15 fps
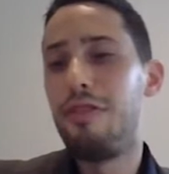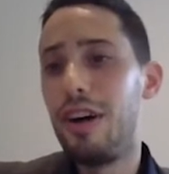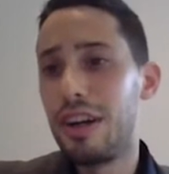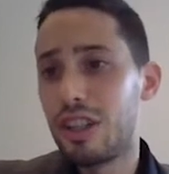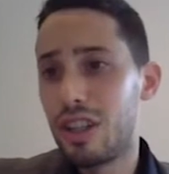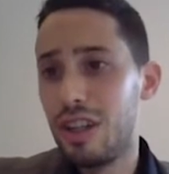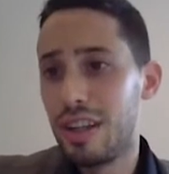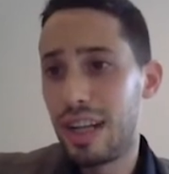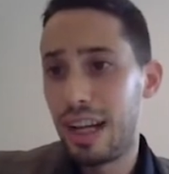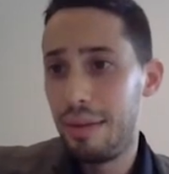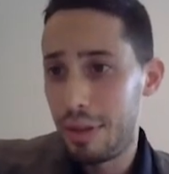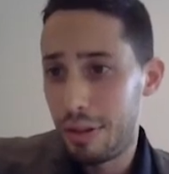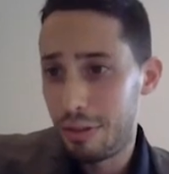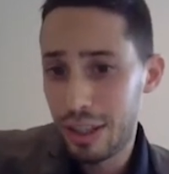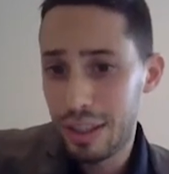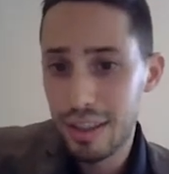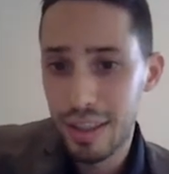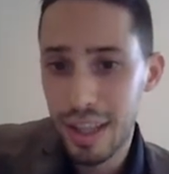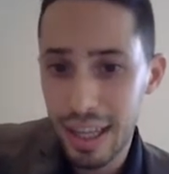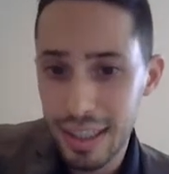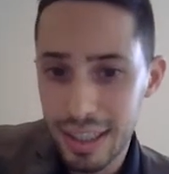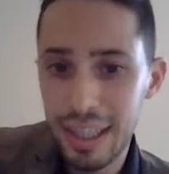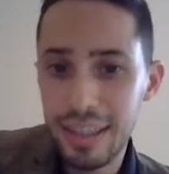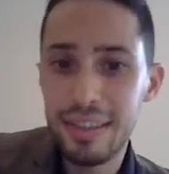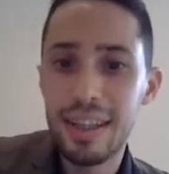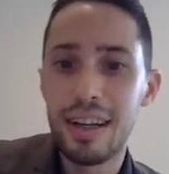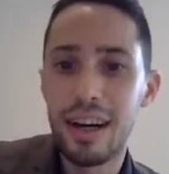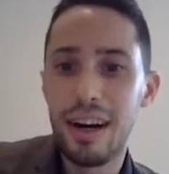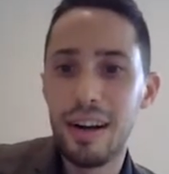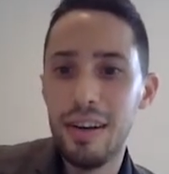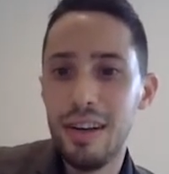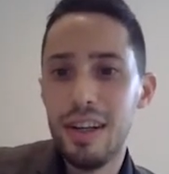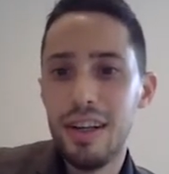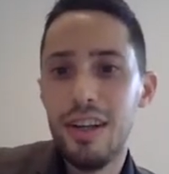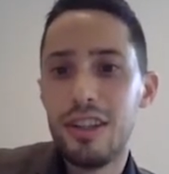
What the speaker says: functional can be written as an integral.